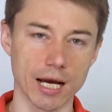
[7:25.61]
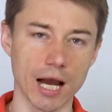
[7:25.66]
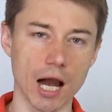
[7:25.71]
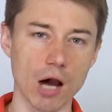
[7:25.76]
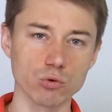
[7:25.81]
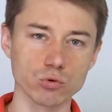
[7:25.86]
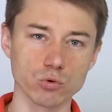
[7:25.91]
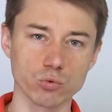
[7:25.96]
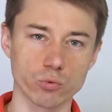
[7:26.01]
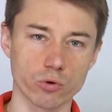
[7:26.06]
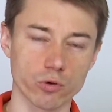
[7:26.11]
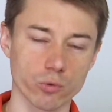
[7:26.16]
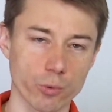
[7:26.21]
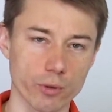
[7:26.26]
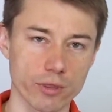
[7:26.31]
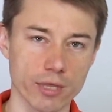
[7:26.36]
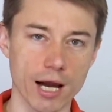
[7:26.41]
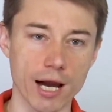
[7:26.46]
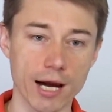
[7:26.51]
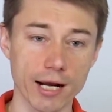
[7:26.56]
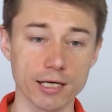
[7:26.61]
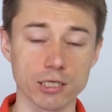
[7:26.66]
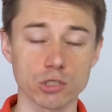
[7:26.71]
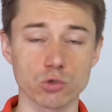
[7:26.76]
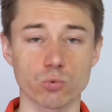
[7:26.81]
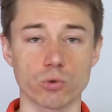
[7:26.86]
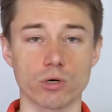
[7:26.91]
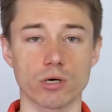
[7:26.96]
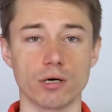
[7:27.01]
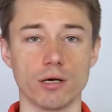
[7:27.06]
How do we work with
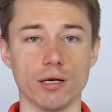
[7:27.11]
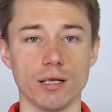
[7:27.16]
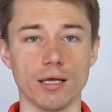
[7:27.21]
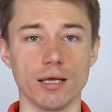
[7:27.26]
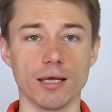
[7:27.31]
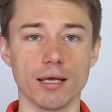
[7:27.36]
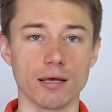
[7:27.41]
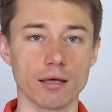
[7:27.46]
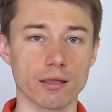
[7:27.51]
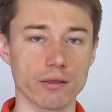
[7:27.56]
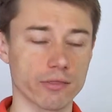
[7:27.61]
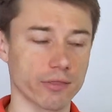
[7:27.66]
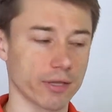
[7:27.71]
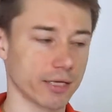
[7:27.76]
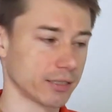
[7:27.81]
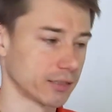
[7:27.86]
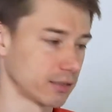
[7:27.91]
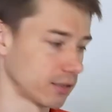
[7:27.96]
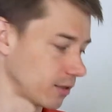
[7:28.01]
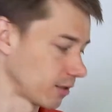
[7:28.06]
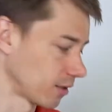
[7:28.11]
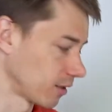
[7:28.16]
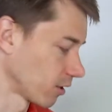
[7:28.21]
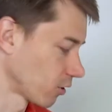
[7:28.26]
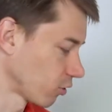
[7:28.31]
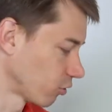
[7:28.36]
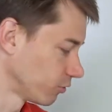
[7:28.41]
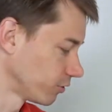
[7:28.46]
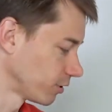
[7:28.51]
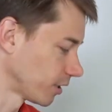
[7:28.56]
hardware that uh,
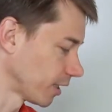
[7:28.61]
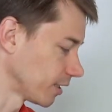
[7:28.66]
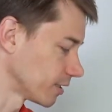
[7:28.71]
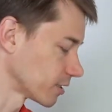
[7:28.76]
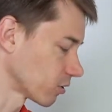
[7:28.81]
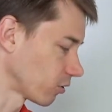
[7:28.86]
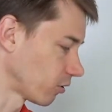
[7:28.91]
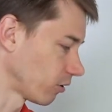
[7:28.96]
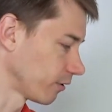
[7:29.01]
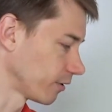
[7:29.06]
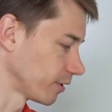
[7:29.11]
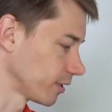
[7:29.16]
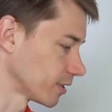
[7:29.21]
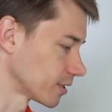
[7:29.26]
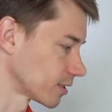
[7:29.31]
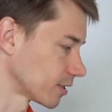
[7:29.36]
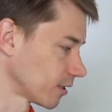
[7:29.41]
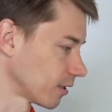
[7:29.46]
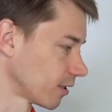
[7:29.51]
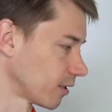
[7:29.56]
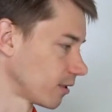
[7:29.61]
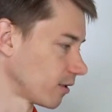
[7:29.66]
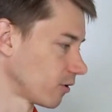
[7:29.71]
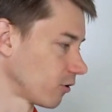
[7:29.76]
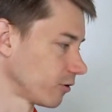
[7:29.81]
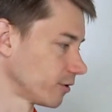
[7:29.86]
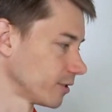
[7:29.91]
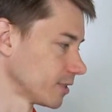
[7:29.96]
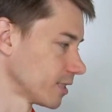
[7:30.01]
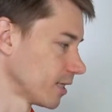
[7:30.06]
contains all these uh,
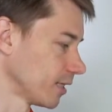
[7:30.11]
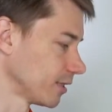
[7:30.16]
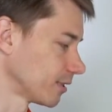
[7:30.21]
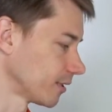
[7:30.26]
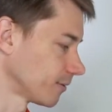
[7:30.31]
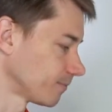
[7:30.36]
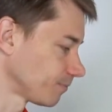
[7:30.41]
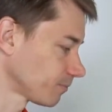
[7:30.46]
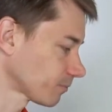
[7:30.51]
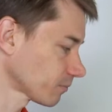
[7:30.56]
all this data?